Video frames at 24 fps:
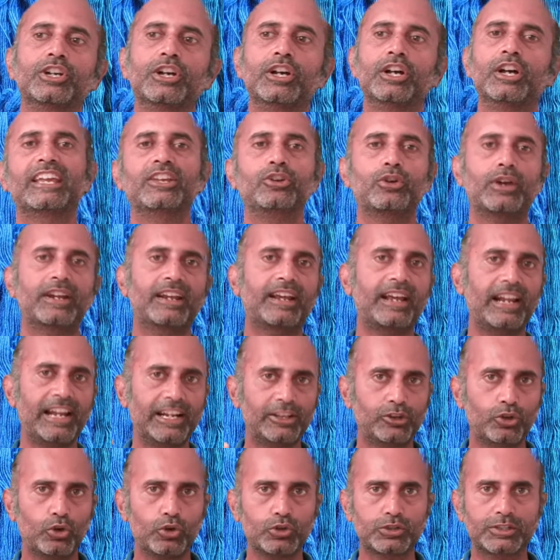you can
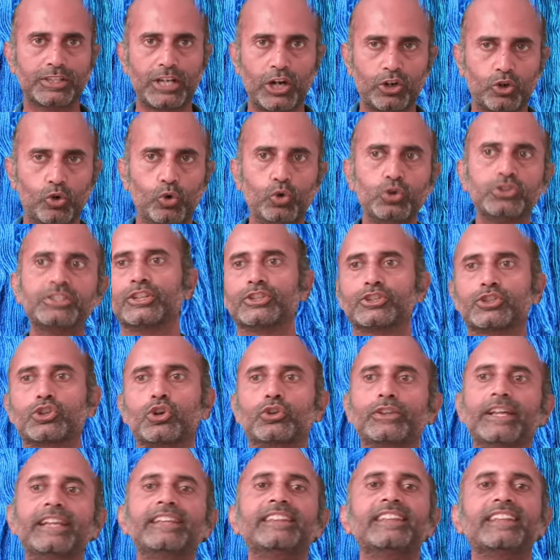collect those cocoons. So
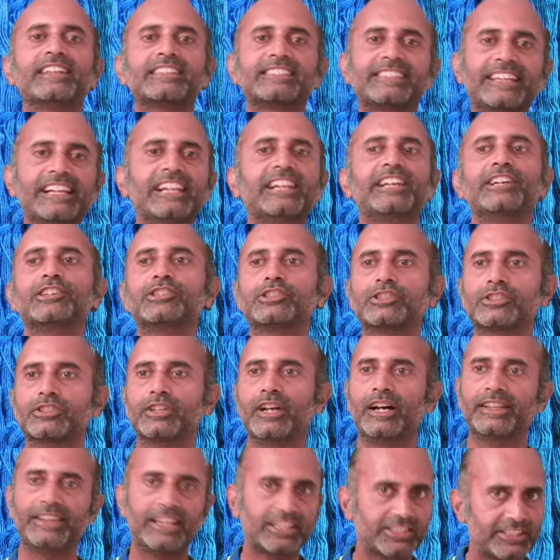then the silk
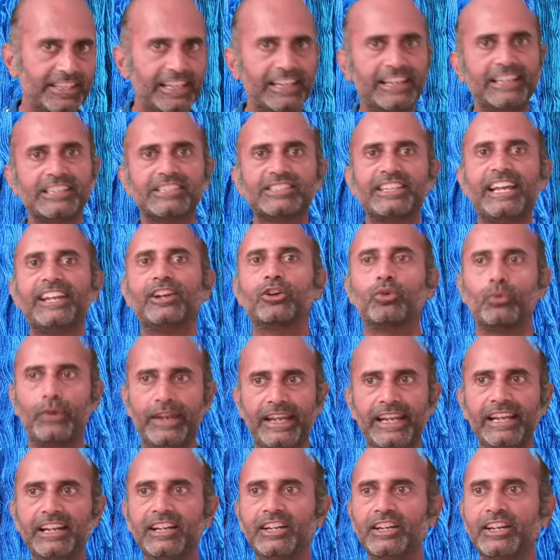is then
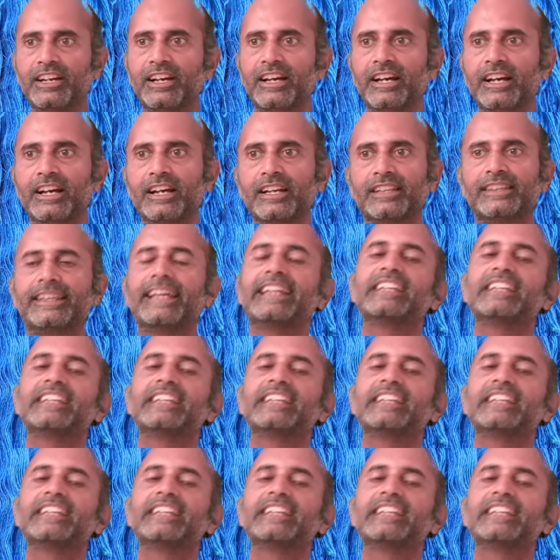reeled, then